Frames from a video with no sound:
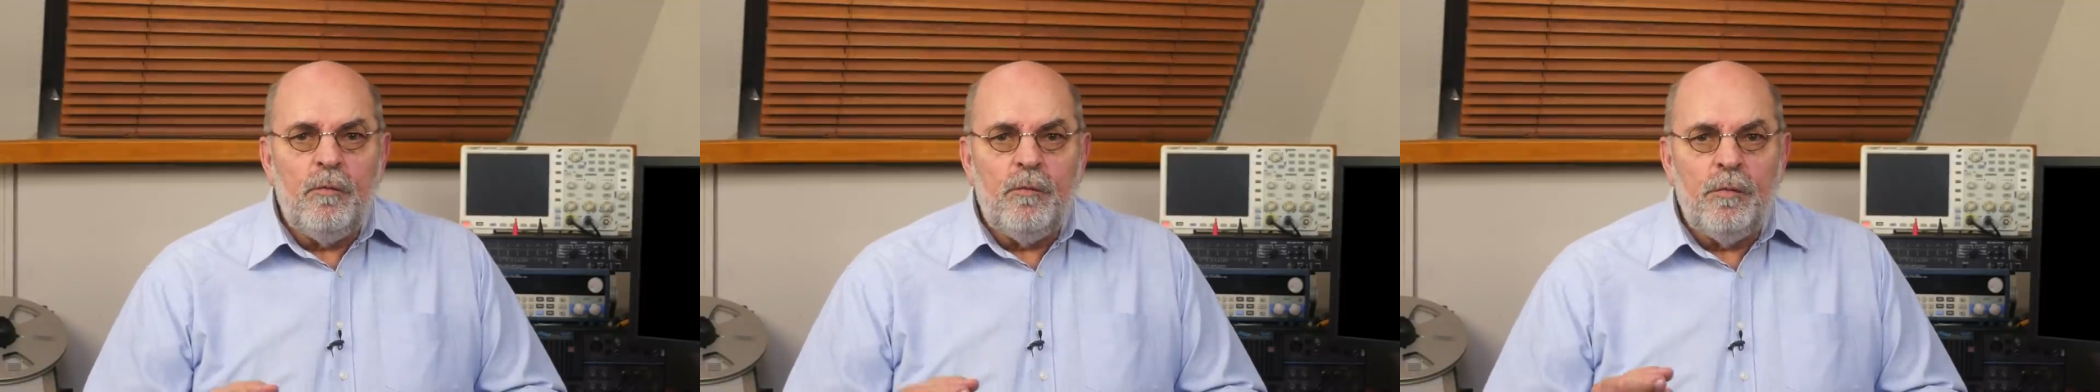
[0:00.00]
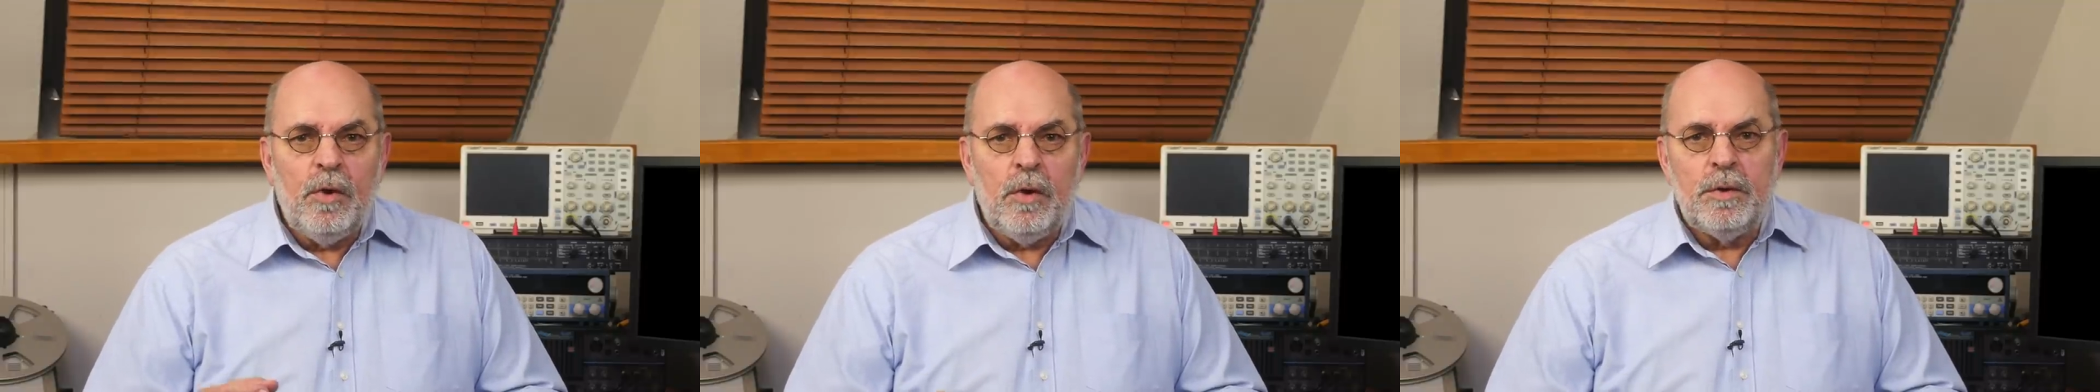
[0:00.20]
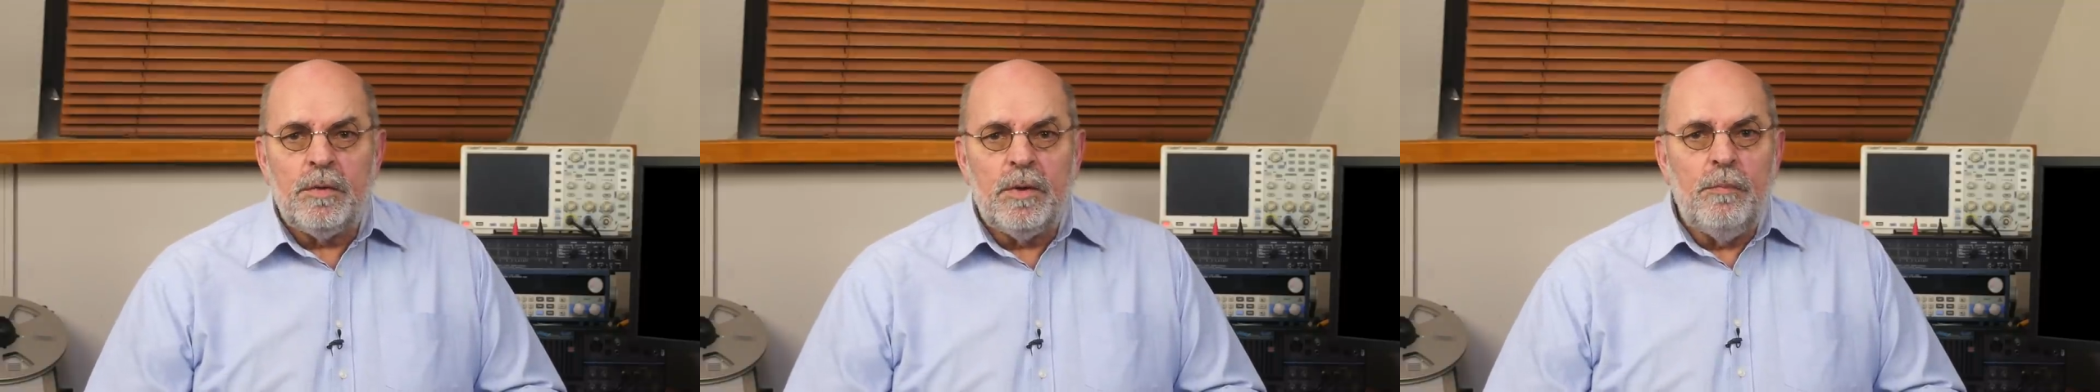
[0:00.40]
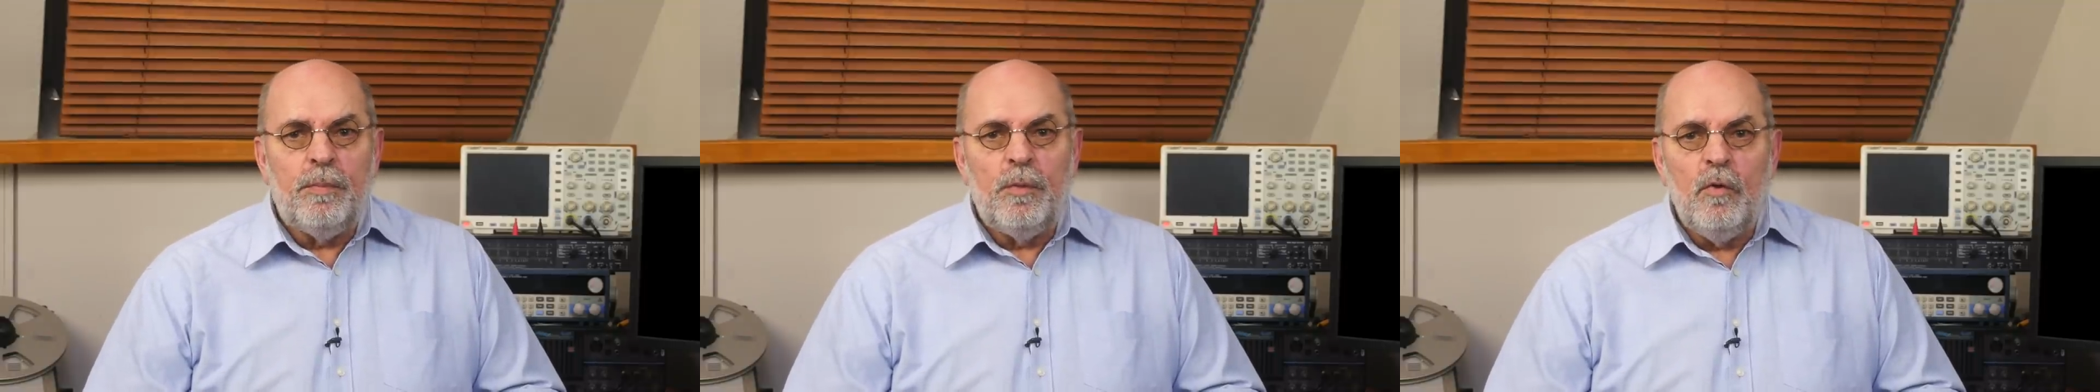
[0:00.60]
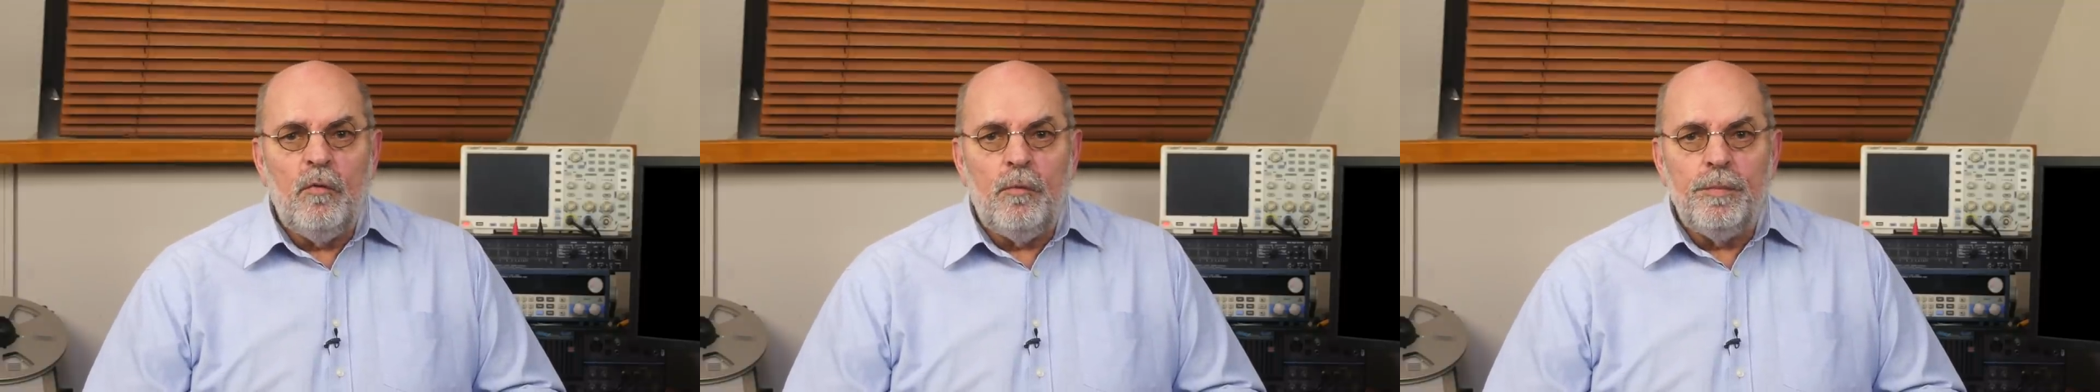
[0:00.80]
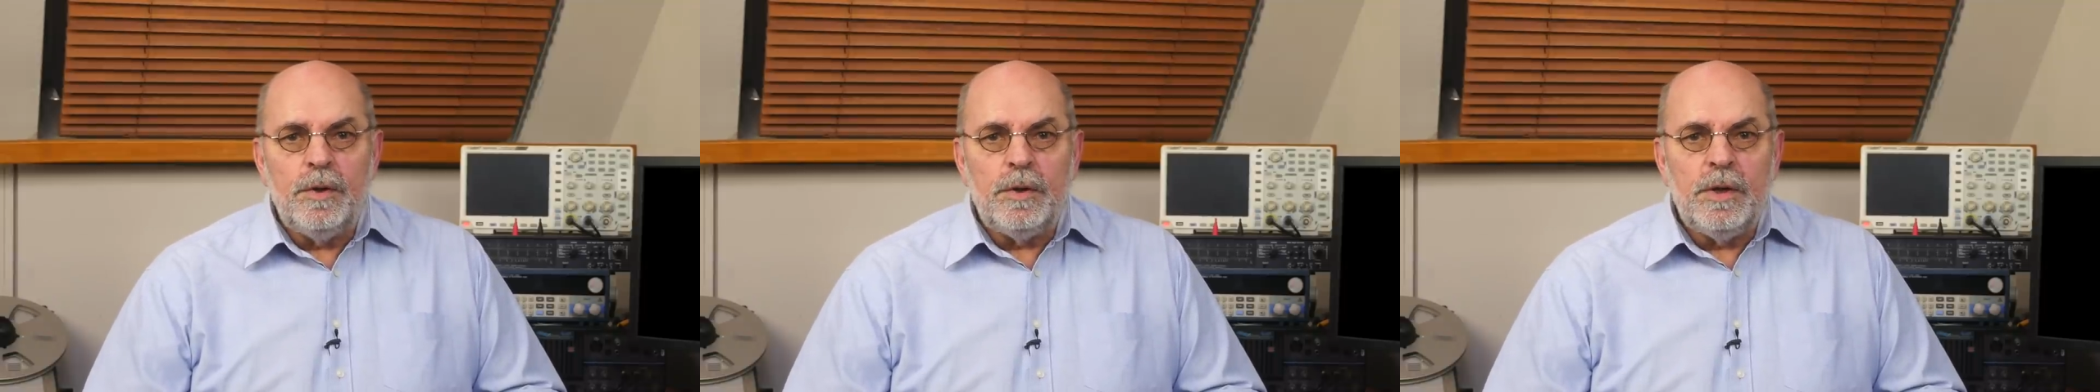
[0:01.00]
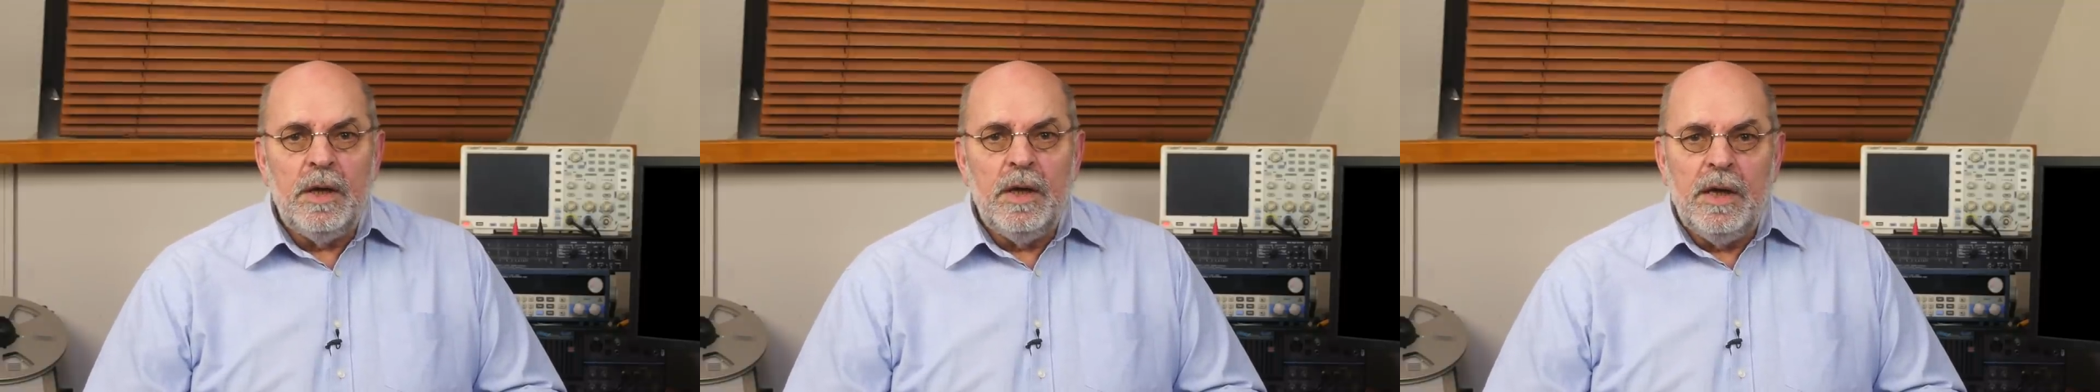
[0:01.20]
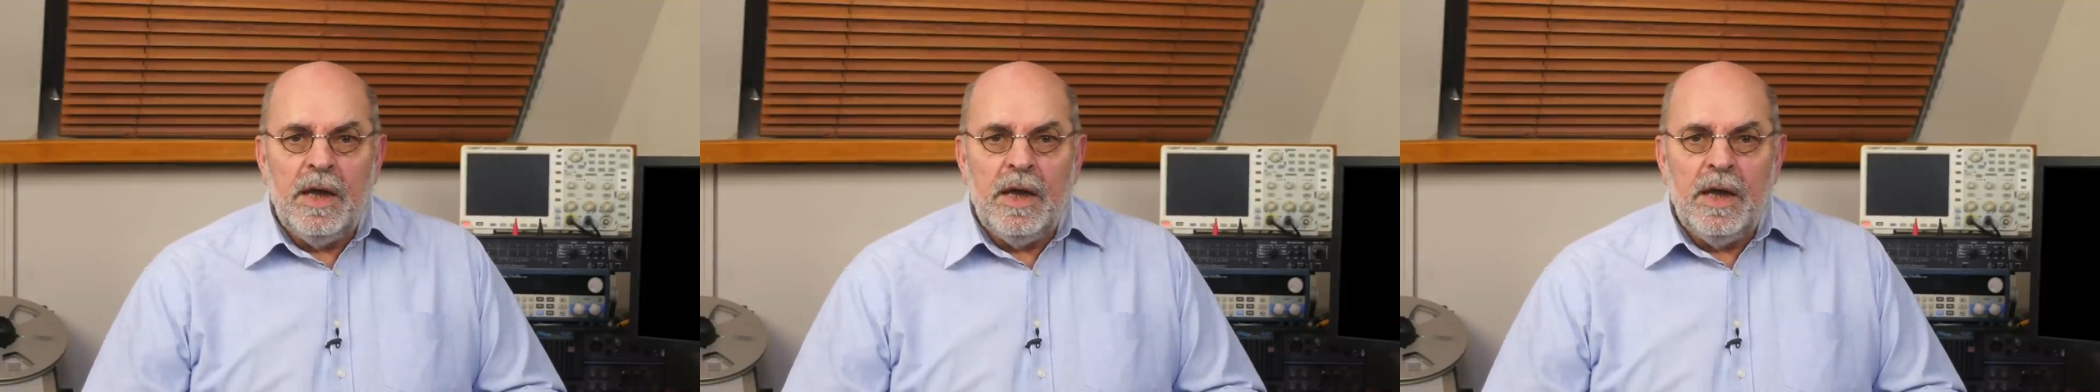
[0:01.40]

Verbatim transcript: further improvement,